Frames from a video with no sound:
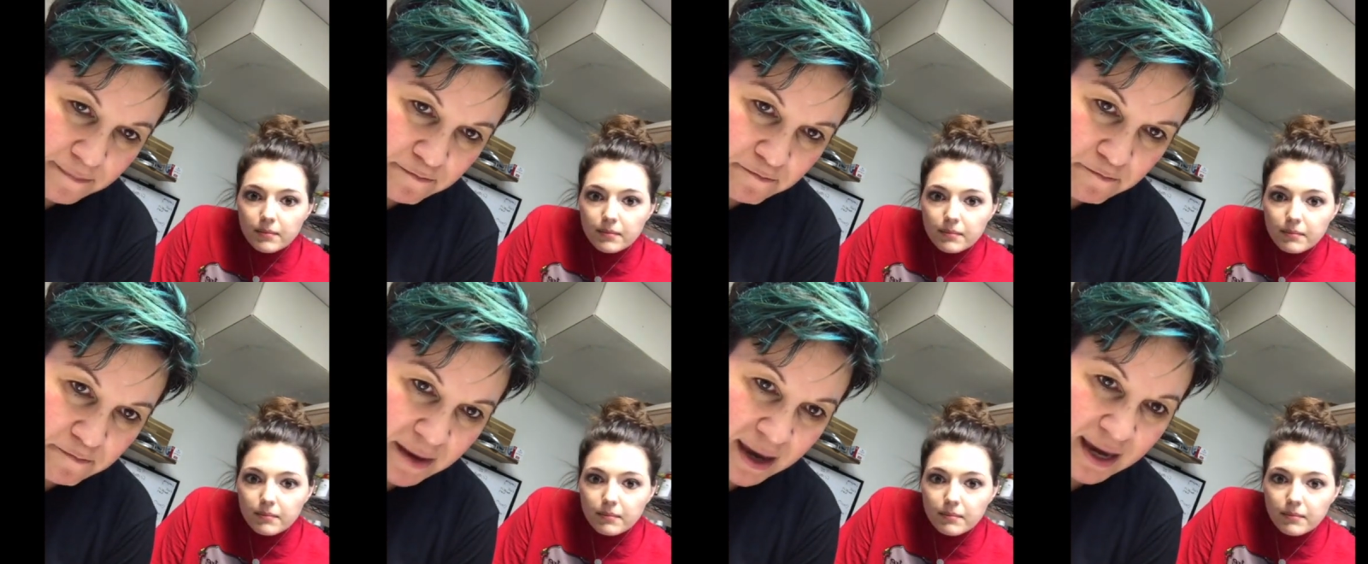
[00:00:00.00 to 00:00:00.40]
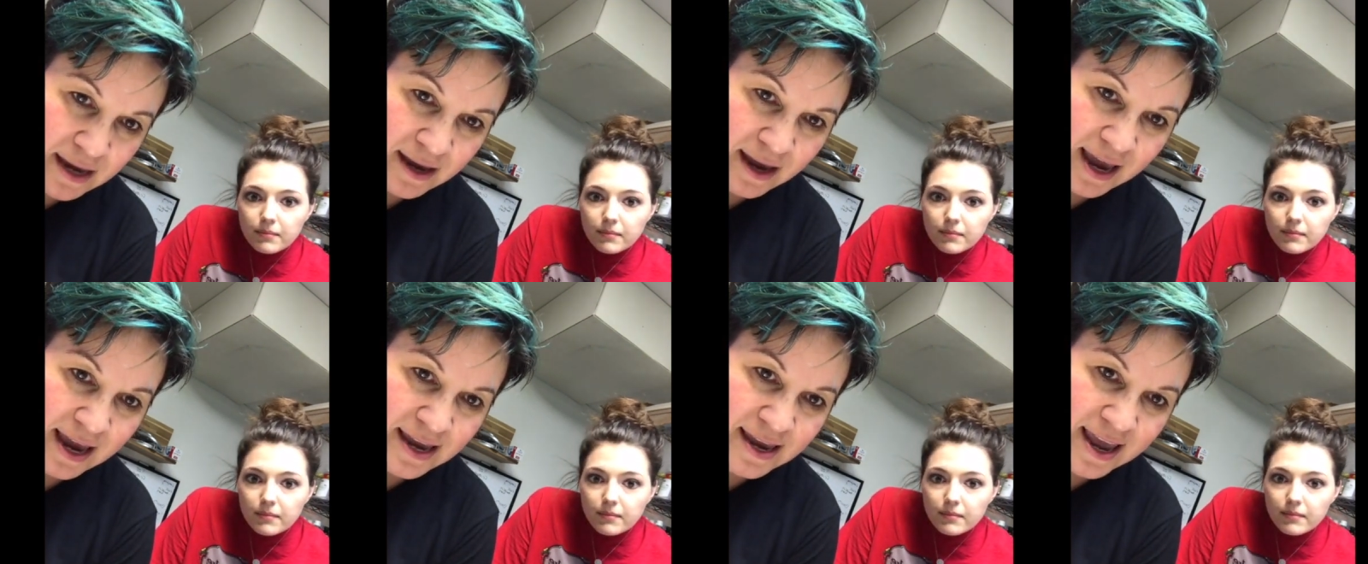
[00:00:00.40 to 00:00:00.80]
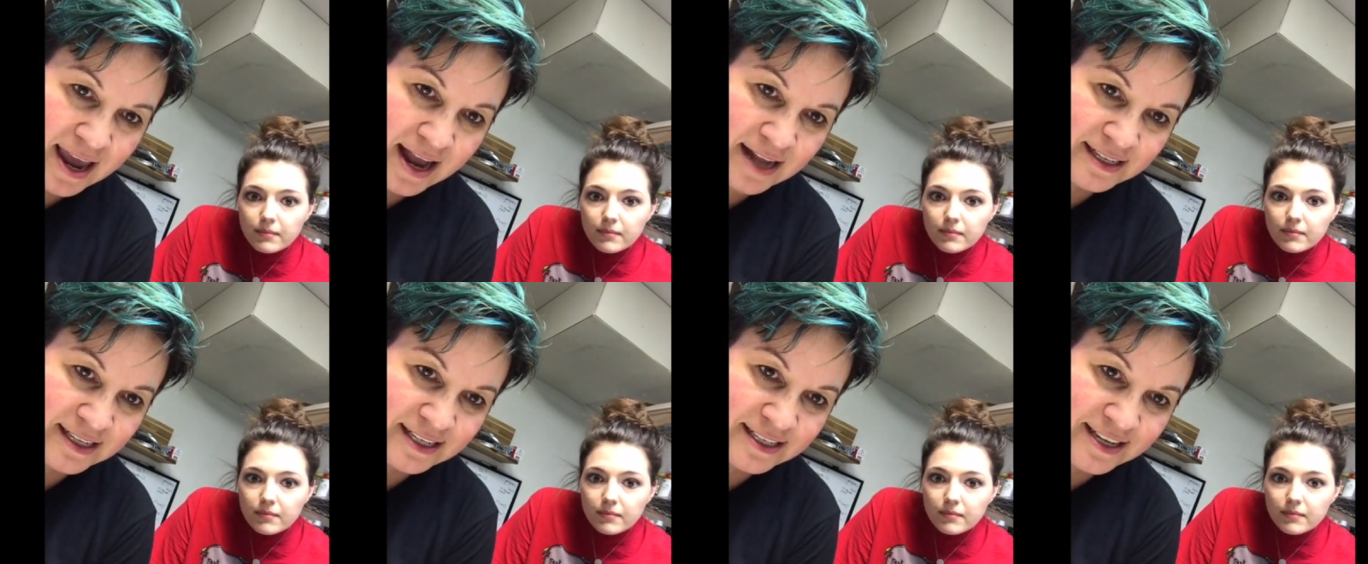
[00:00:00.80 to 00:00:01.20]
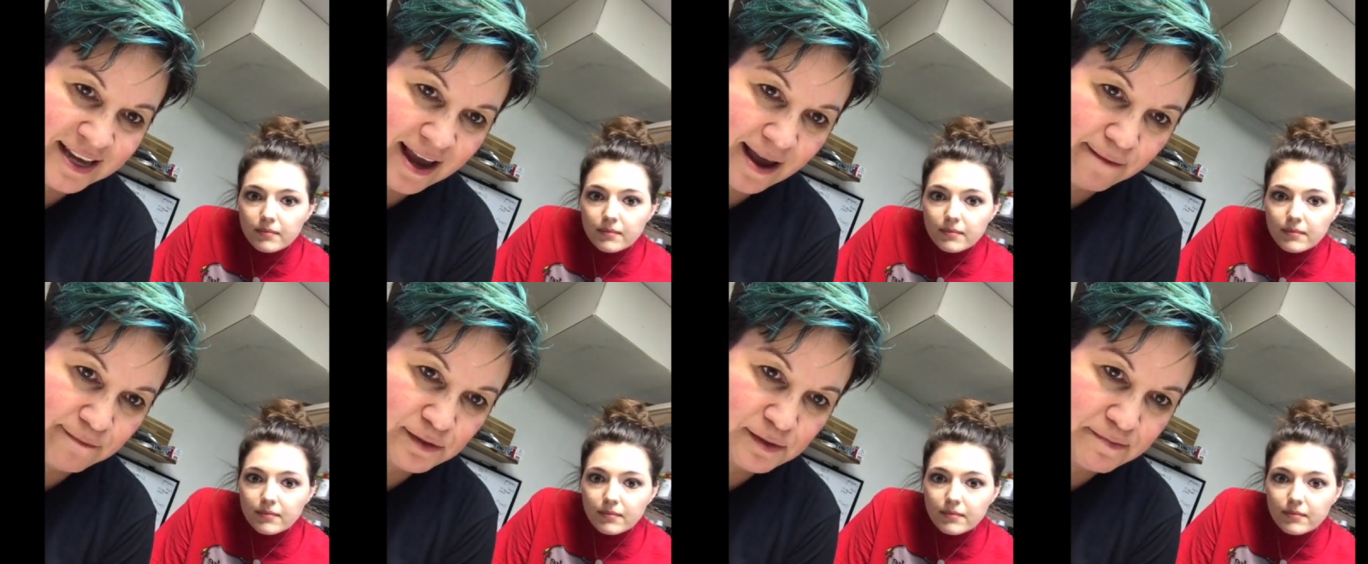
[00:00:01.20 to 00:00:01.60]
Speaker 1: make a candied
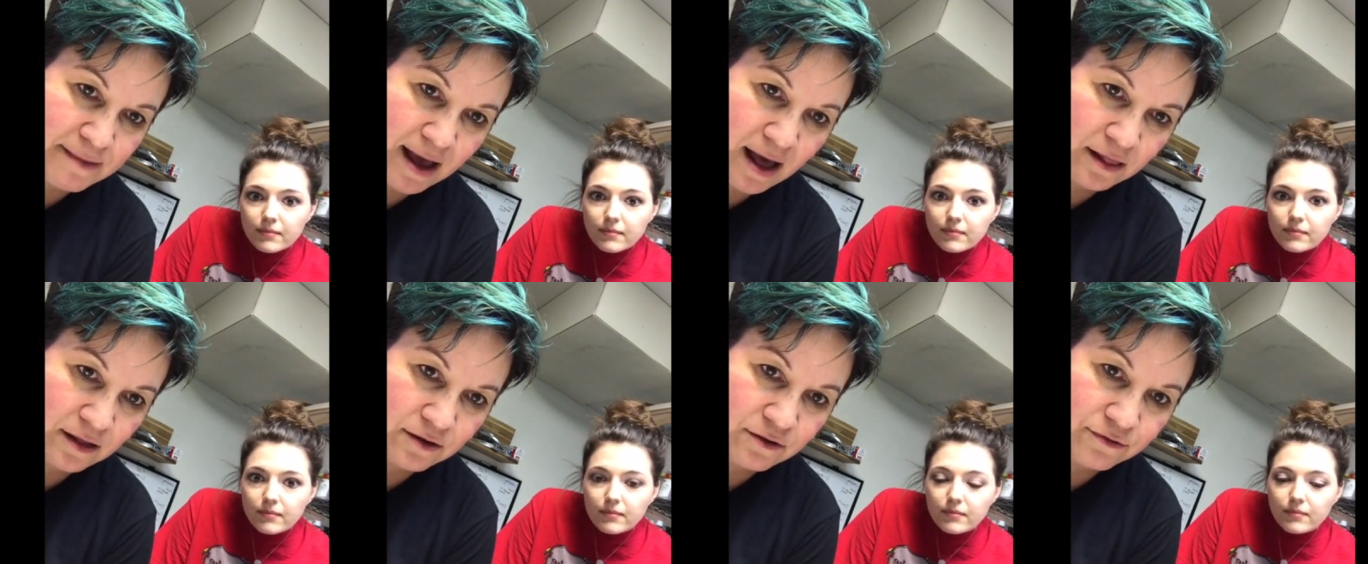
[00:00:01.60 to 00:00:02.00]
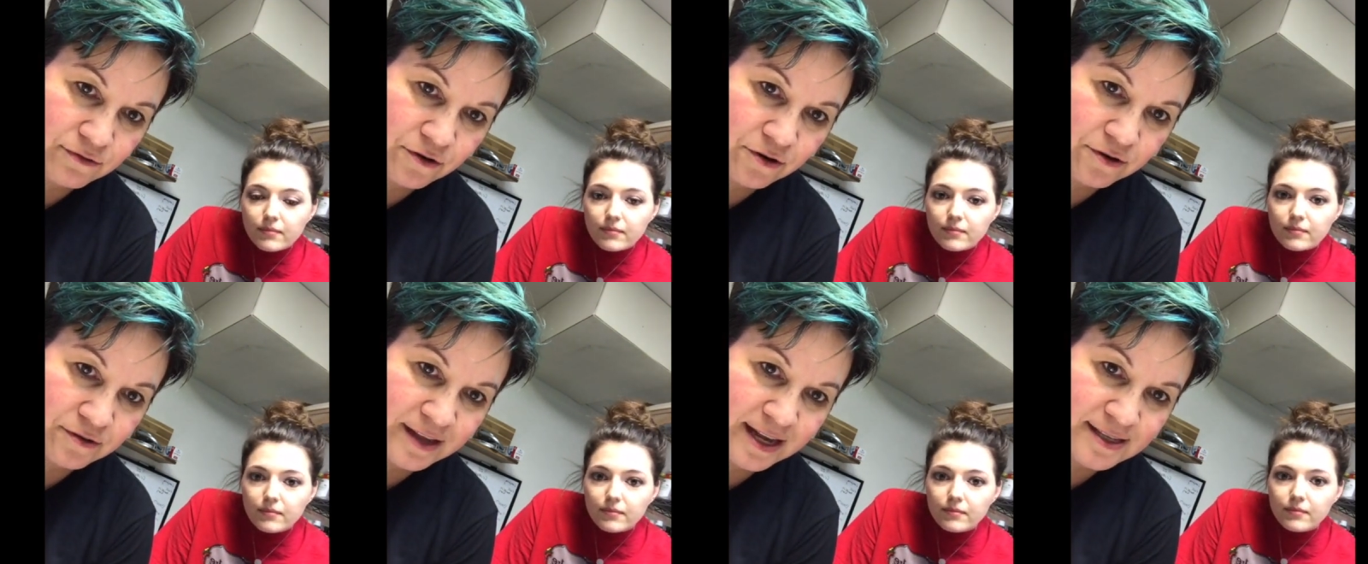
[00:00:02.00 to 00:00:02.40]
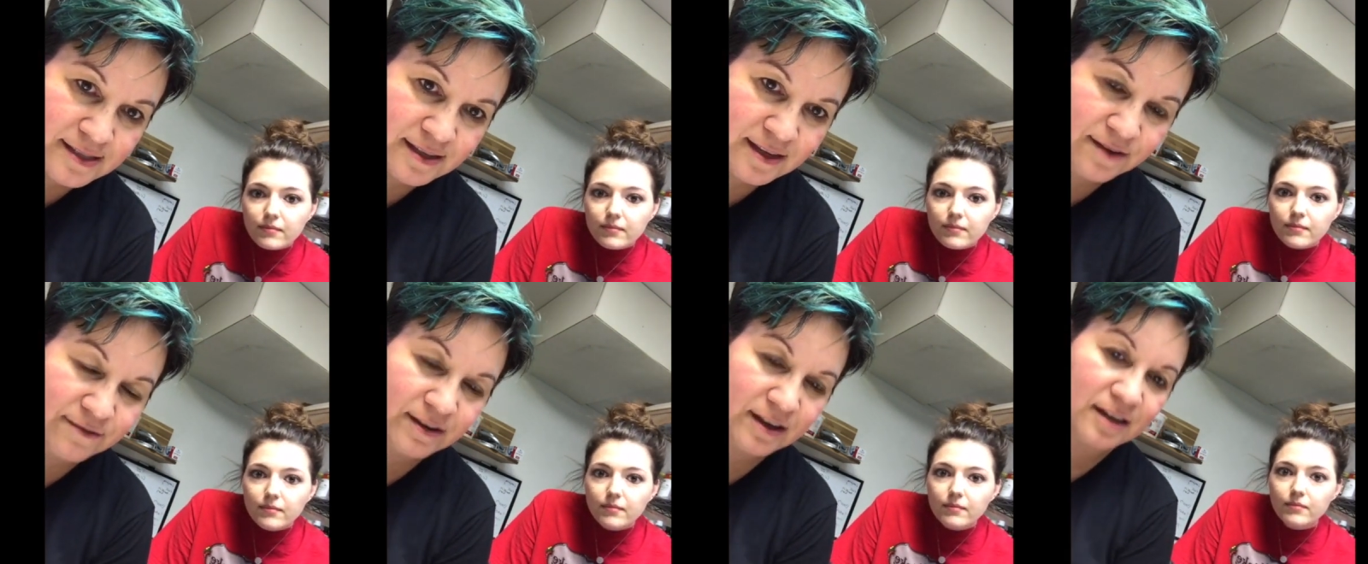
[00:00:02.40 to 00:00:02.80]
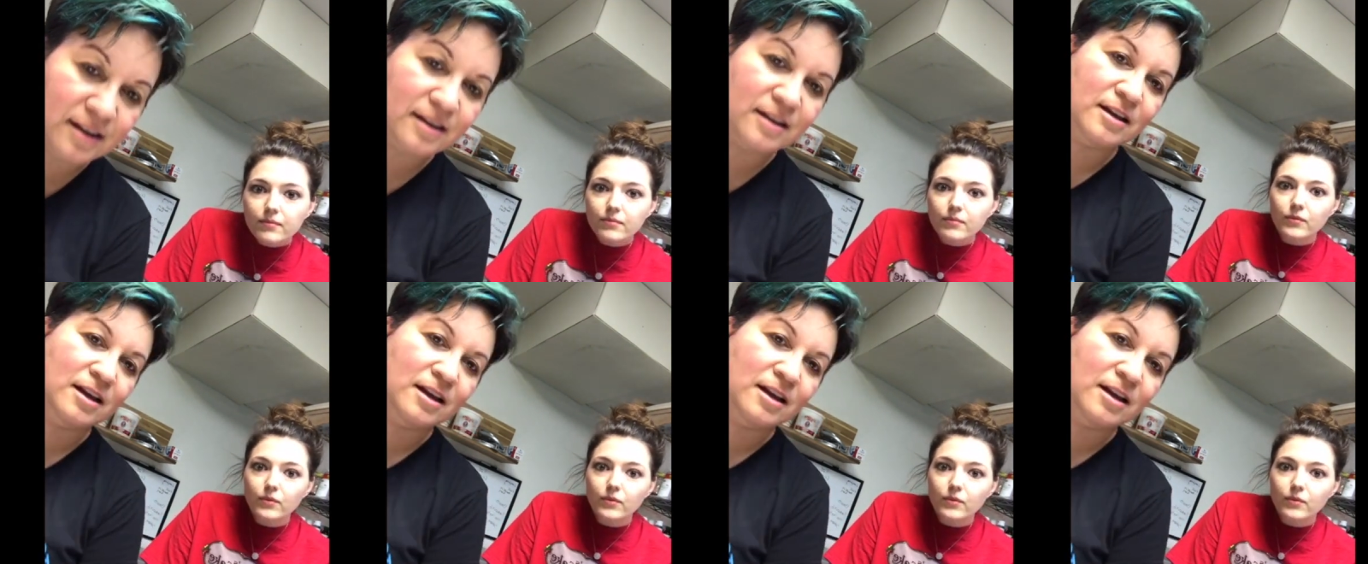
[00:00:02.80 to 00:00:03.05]
yams mallow for Thanksgiving.